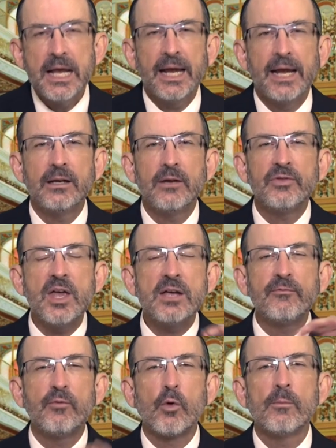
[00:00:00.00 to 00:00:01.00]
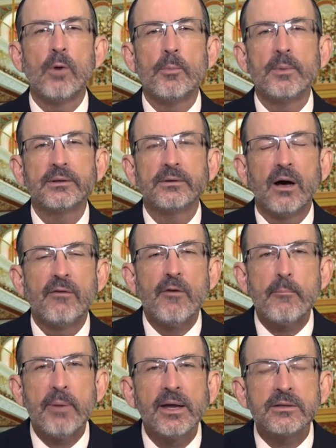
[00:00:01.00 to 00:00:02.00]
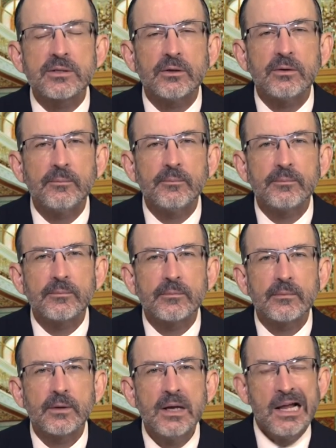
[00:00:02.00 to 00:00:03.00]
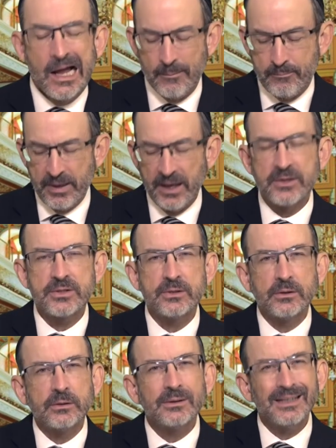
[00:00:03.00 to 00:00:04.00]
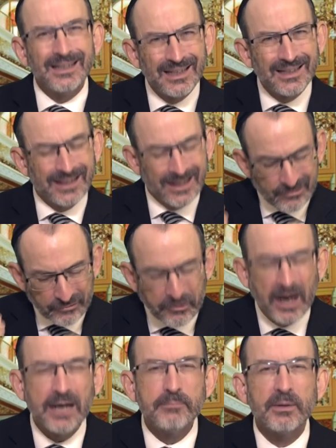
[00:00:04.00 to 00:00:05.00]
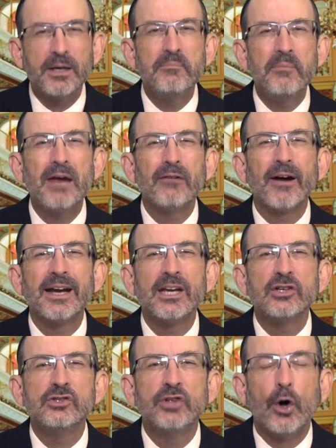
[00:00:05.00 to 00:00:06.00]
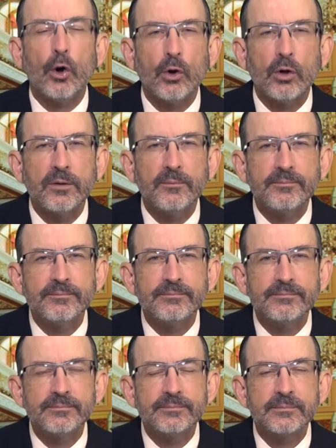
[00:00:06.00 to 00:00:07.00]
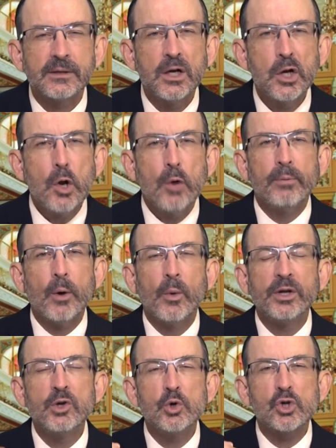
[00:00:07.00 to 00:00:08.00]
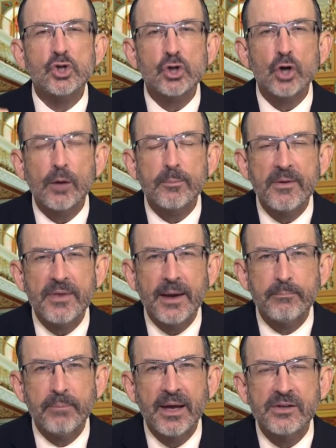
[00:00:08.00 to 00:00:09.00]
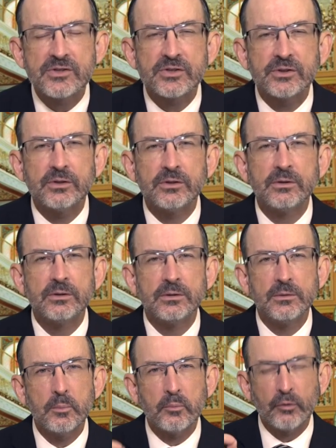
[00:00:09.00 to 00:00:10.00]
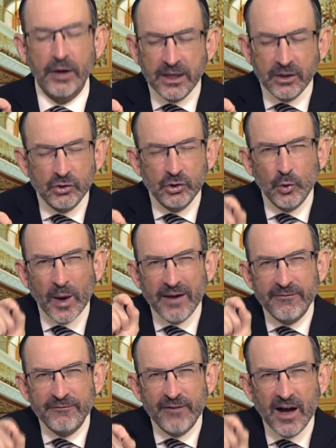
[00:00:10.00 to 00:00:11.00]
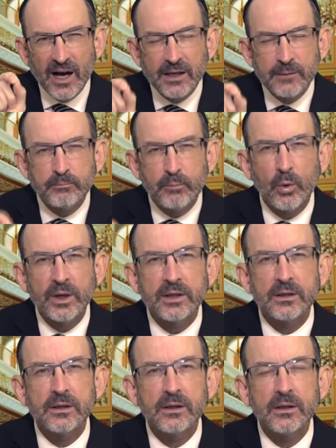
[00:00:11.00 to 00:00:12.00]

And think for a moment of a pencil. A pencil, it can write, but it may write dull. But when you sharpen that pencil, bring it to a fine point,